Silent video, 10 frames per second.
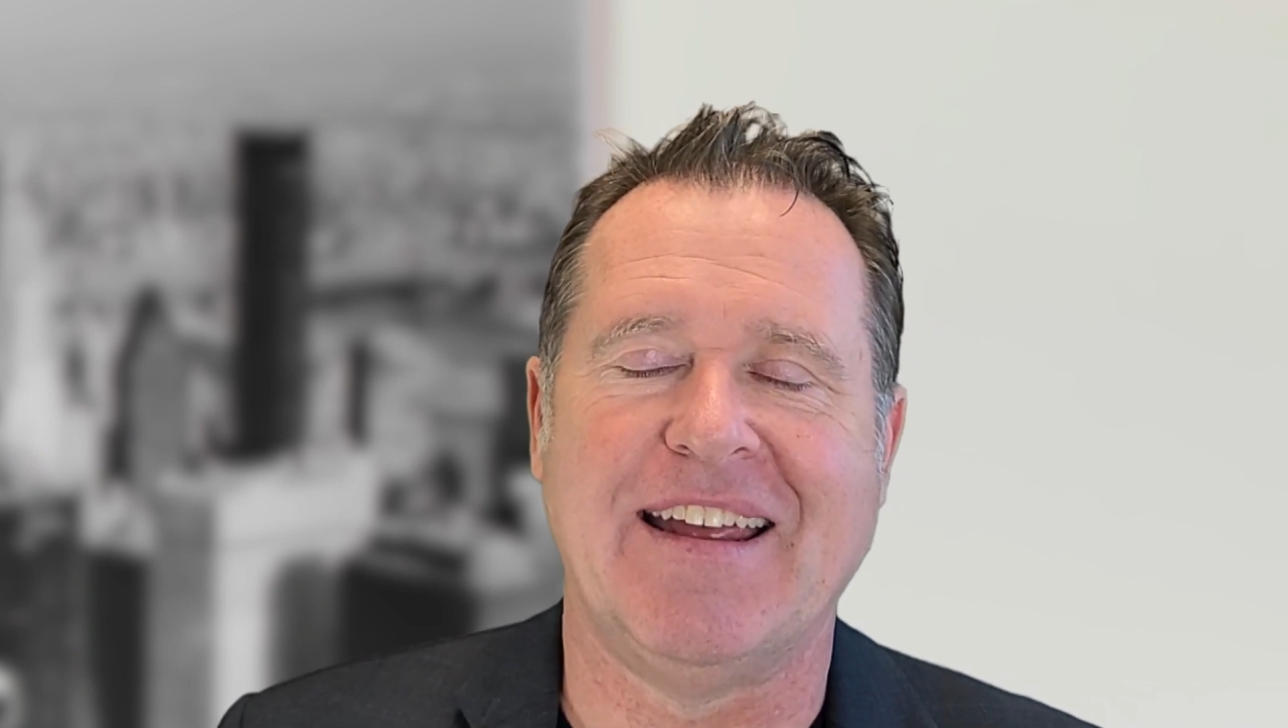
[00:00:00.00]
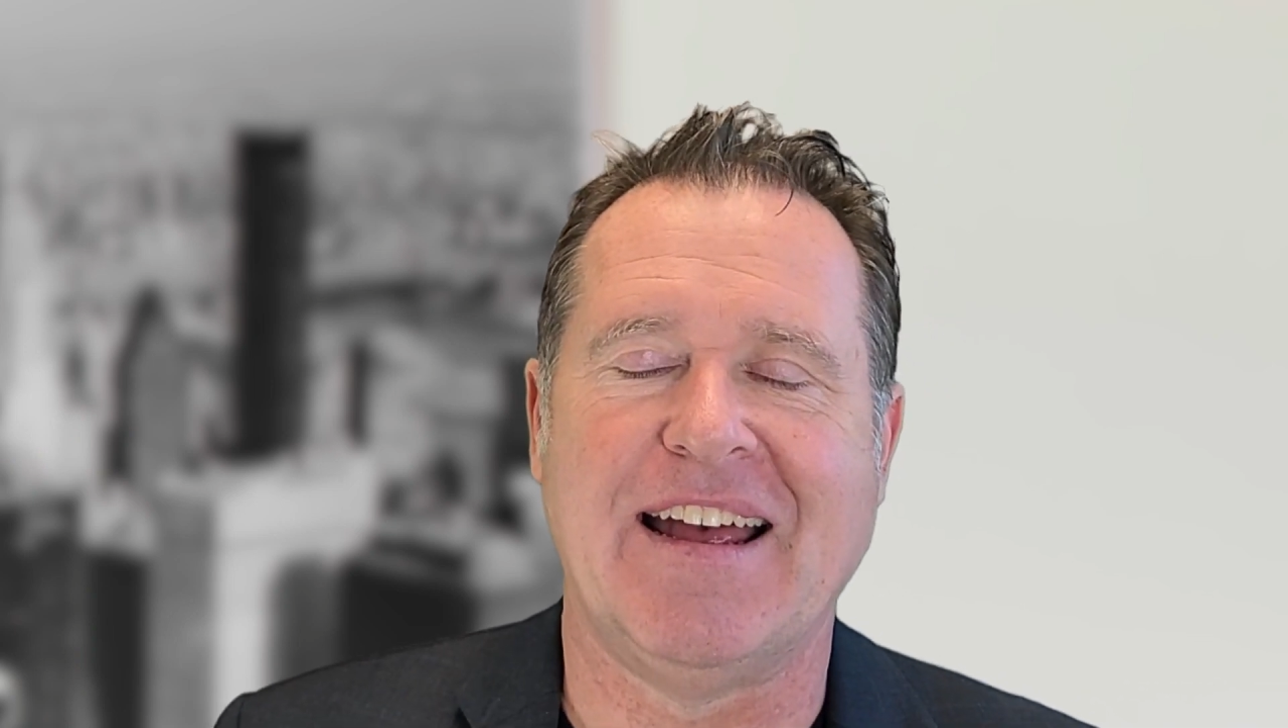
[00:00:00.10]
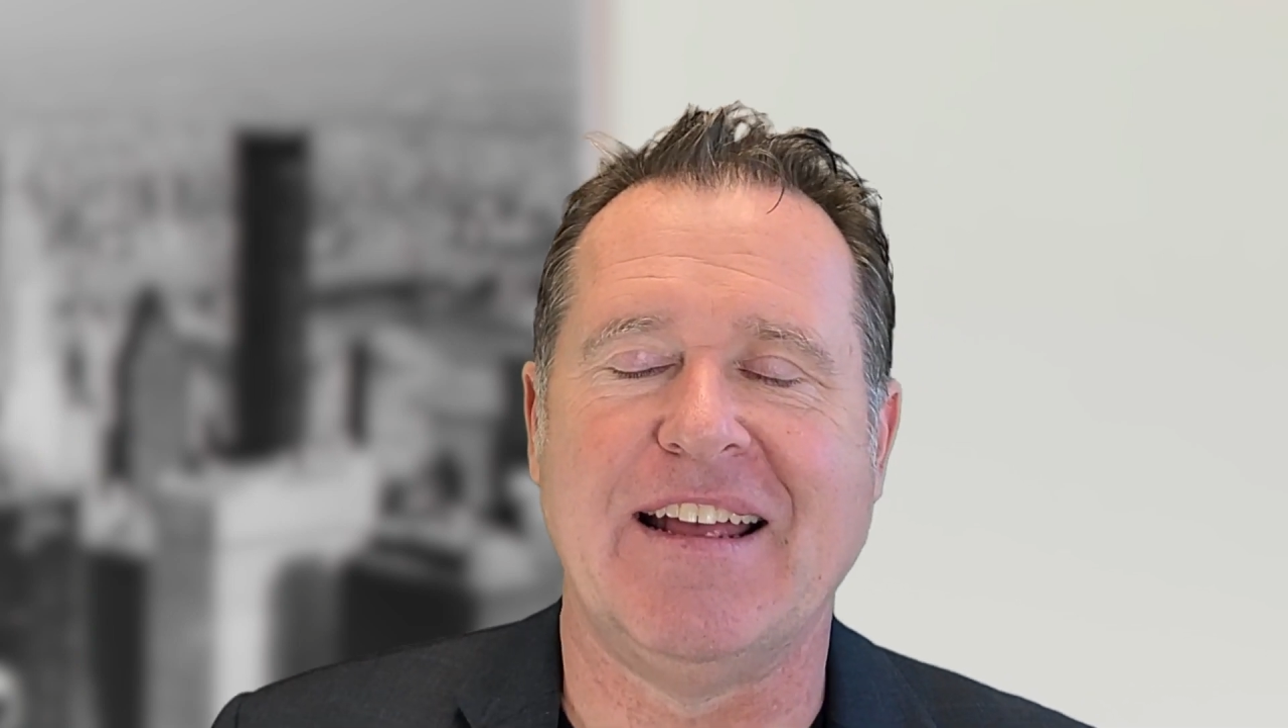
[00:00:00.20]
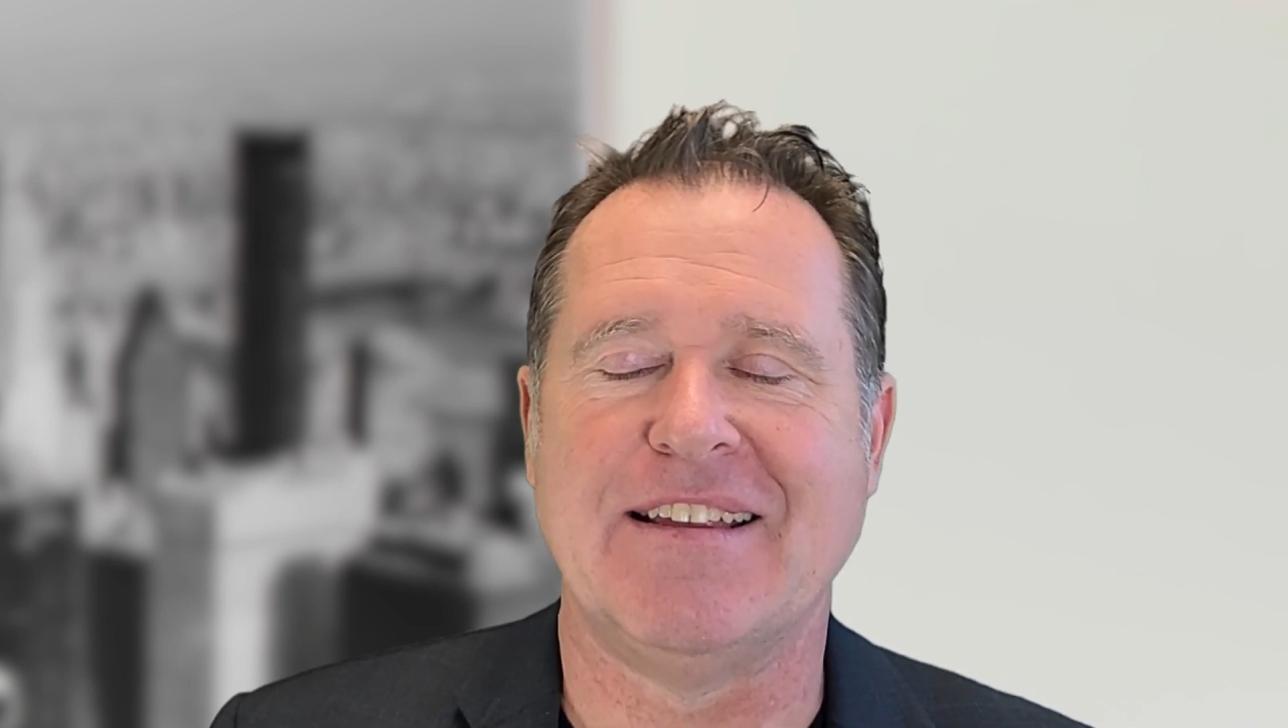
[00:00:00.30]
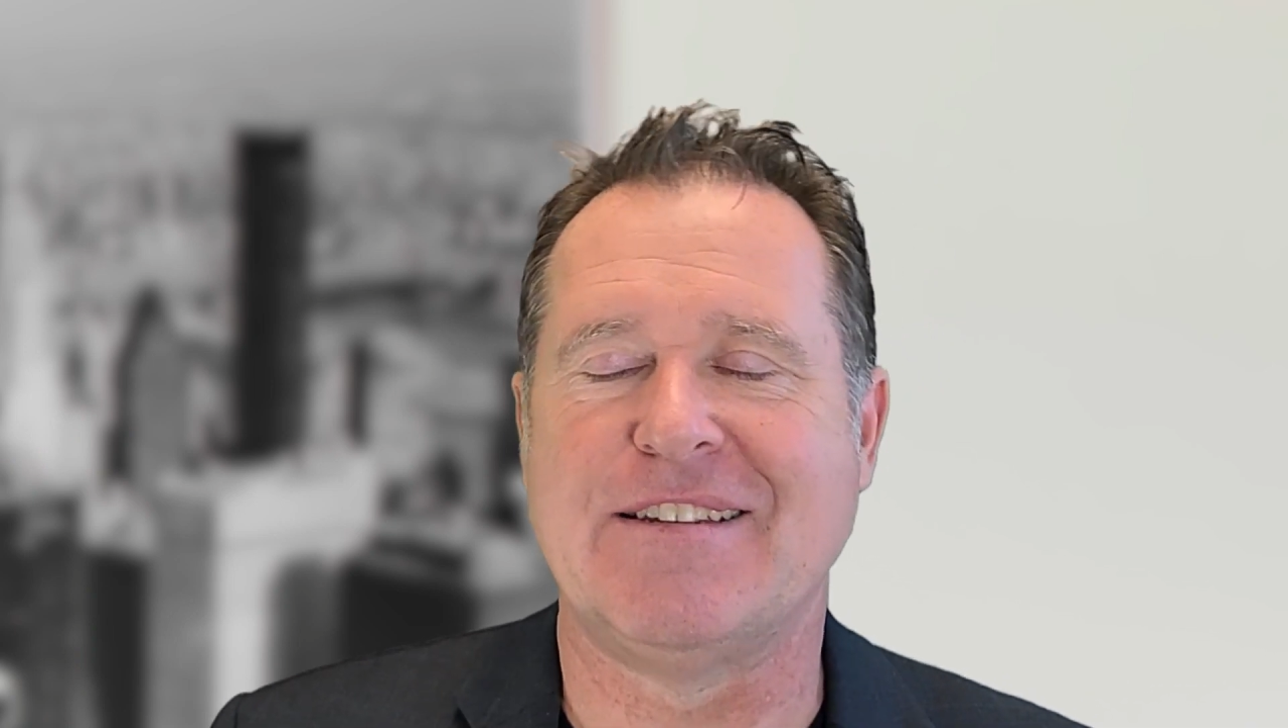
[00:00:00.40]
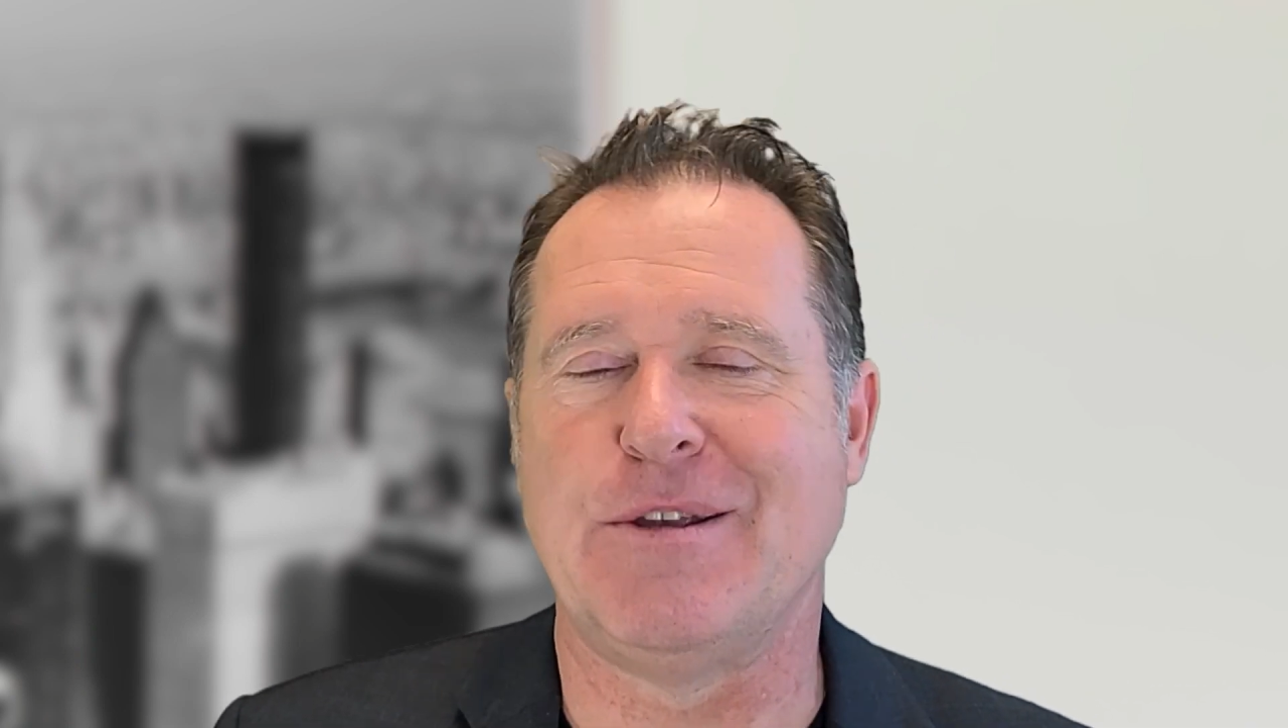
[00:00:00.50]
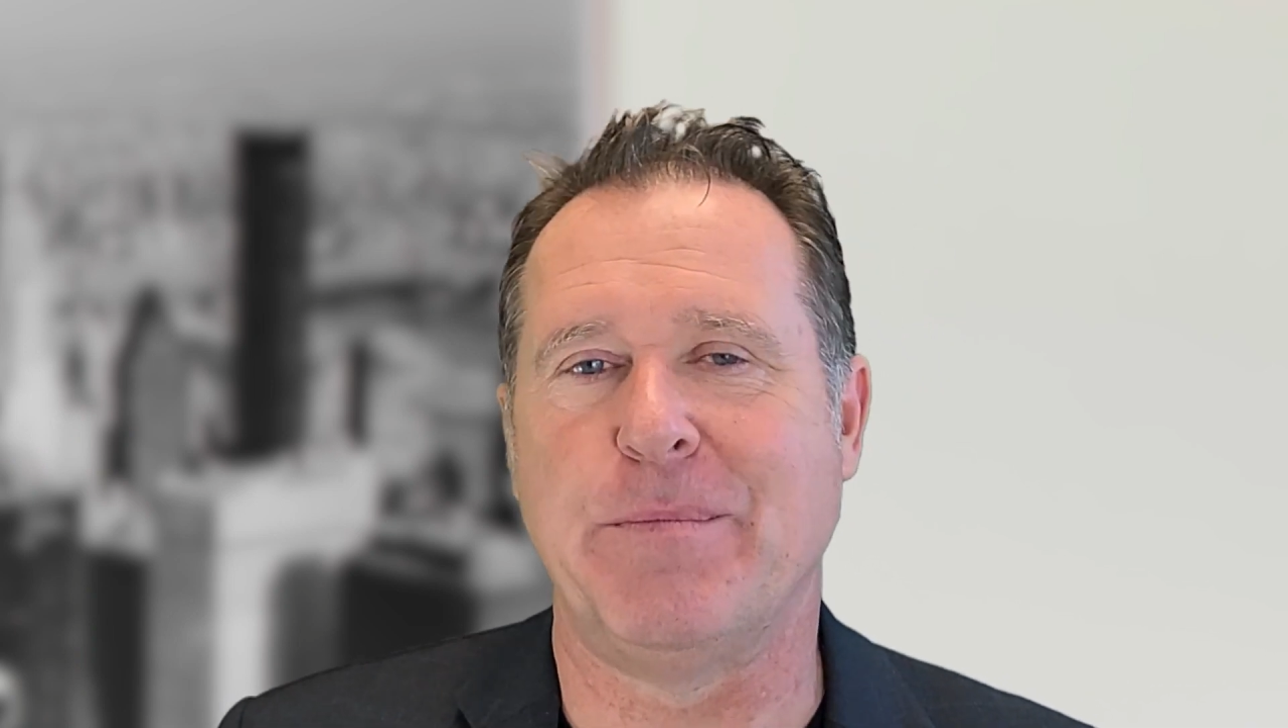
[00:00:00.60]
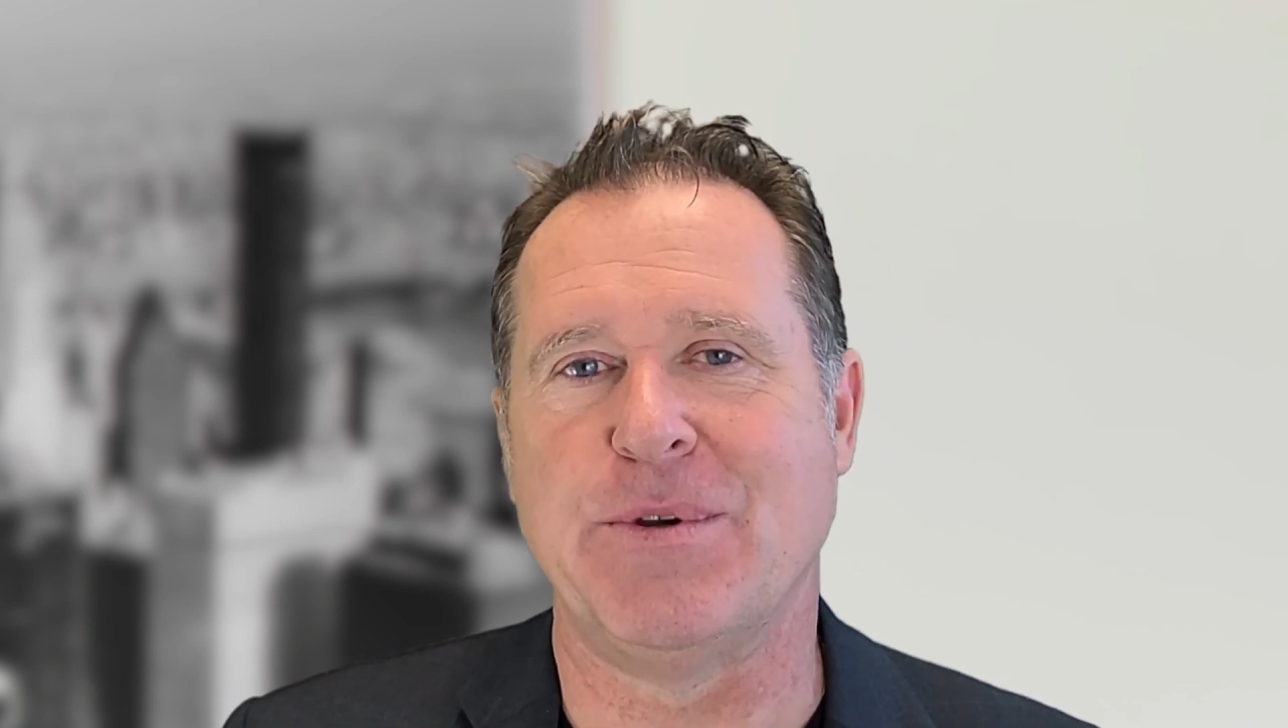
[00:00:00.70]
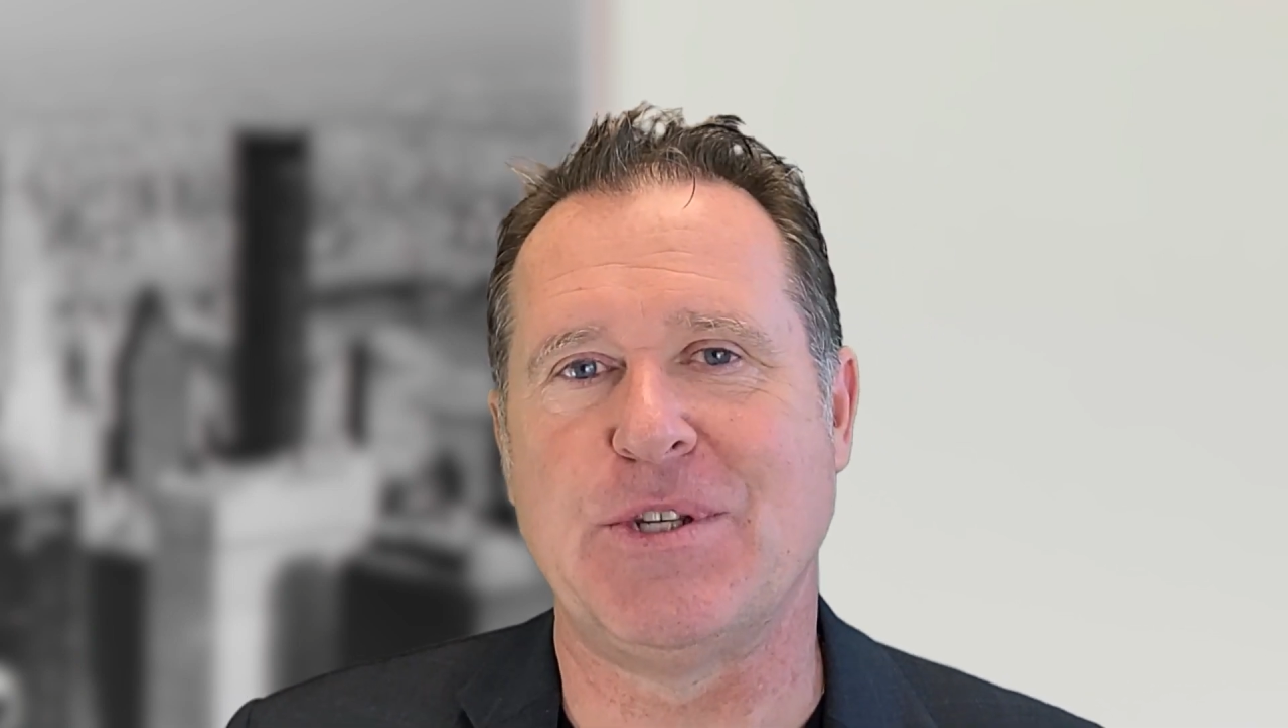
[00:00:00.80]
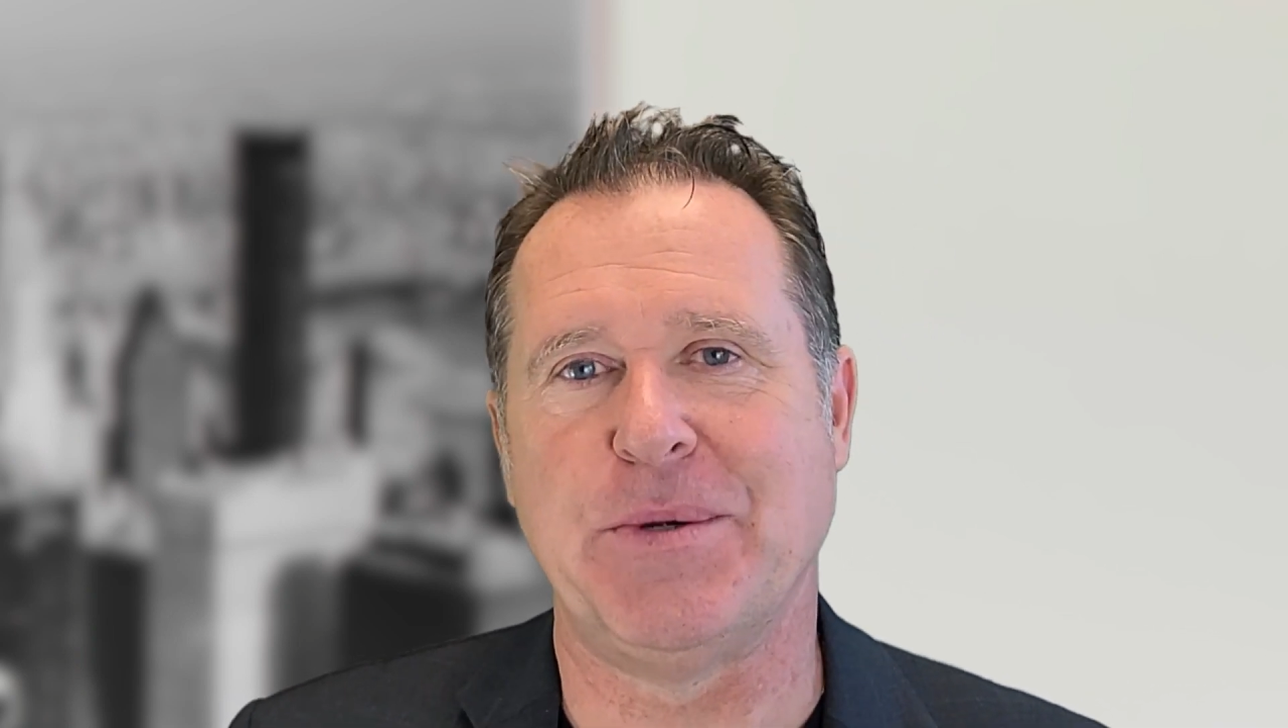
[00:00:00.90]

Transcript: uh, super,